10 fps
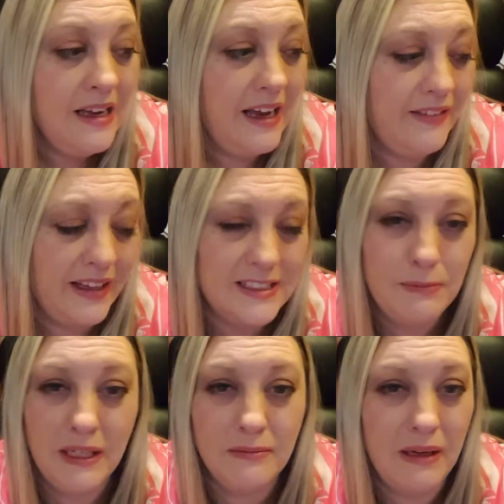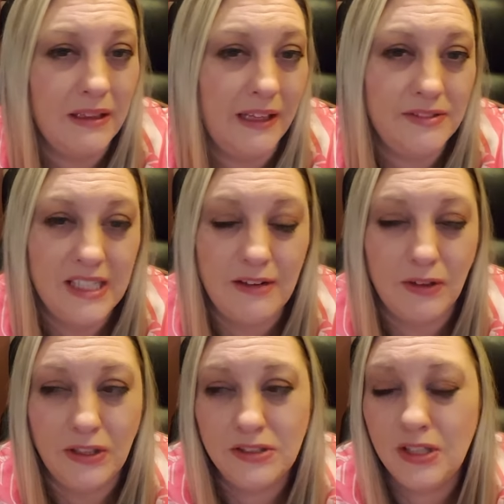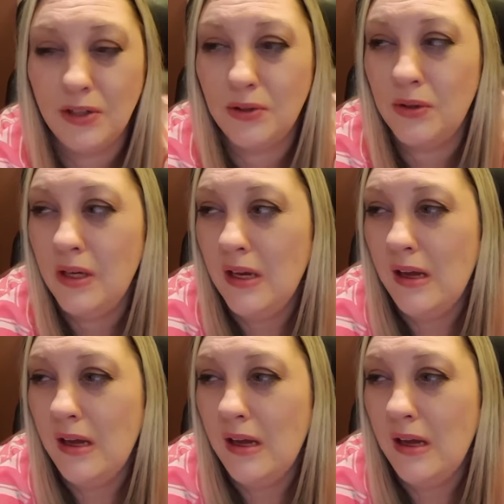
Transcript: and that's been my lifesaver. So